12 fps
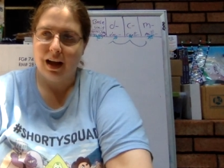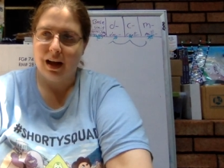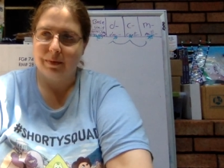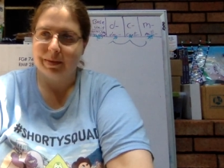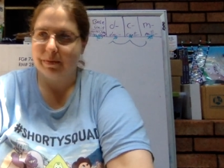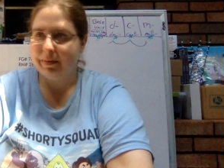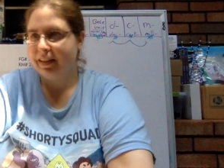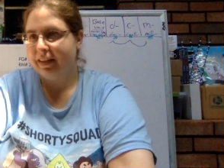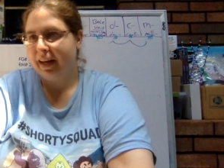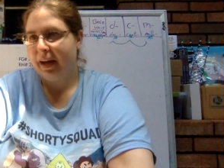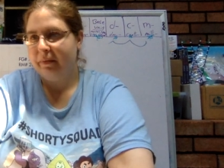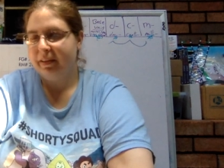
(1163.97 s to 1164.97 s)
Um, in the
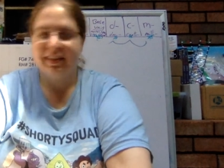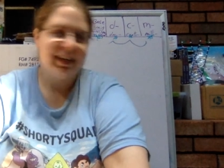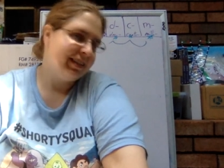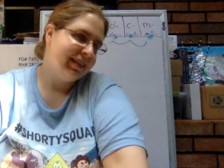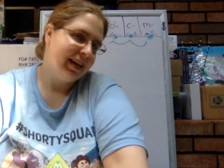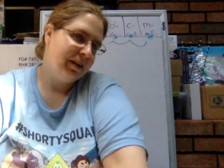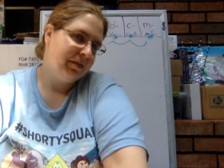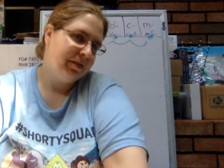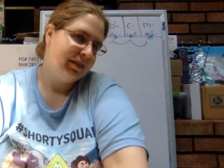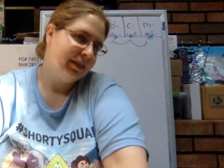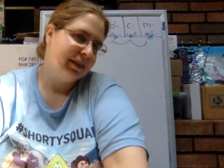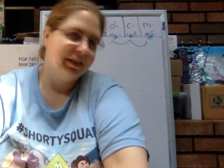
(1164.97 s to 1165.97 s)
meantime, stay safe,
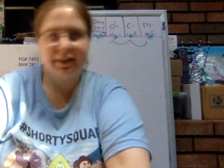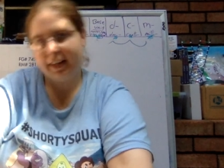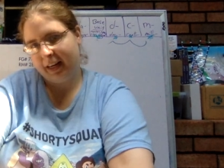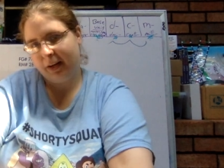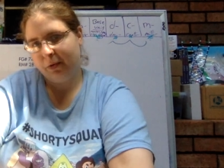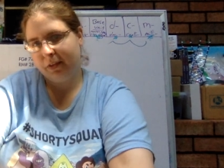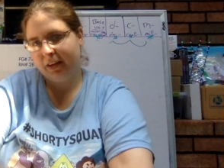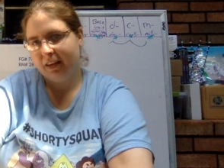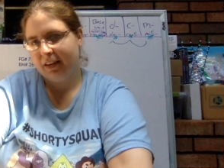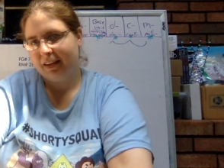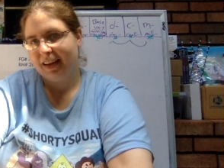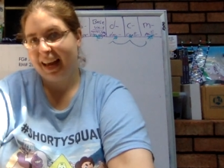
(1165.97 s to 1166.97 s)
stay healthy,
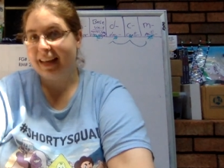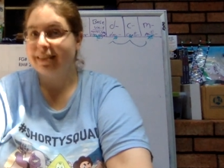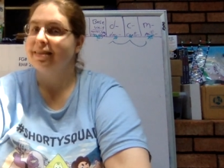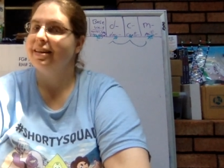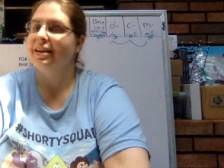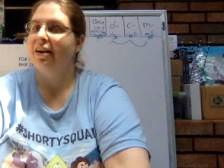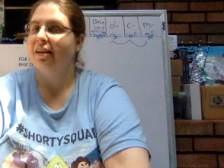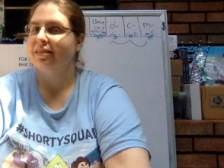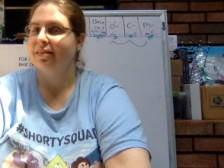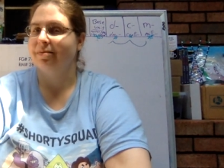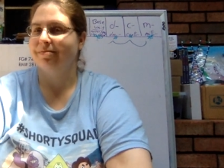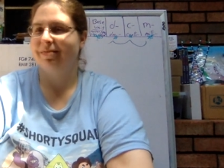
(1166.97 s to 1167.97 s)
and stay
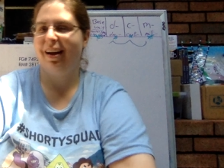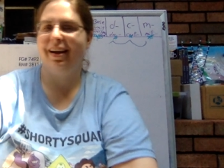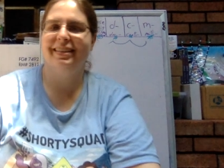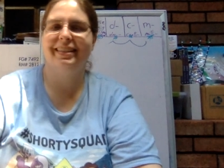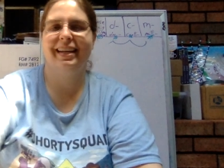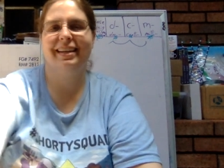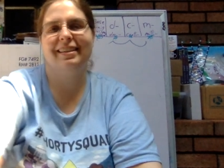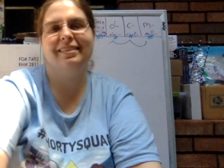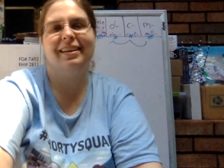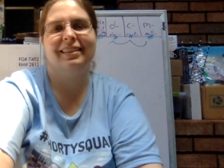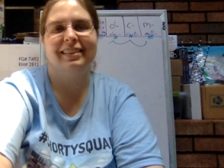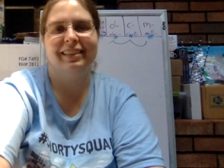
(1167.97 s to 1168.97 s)
awesome. All right, you guys, I'll
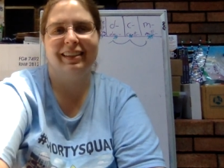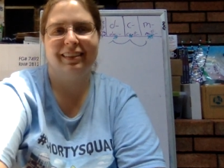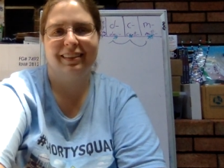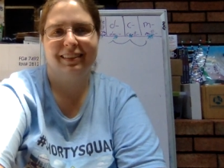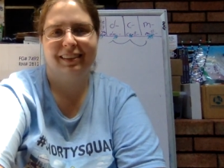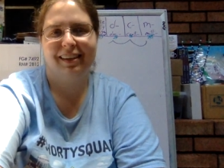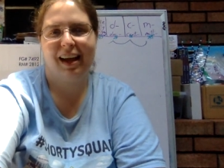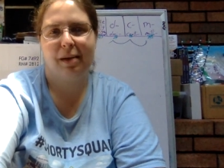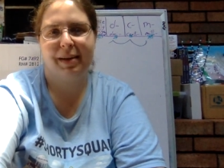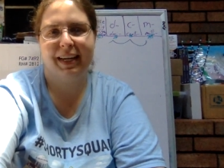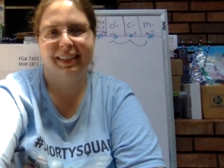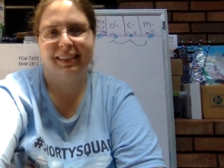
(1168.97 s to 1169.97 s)
talk to you later. Bye
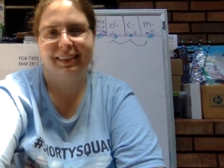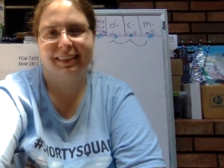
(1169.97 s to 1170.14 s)
bye.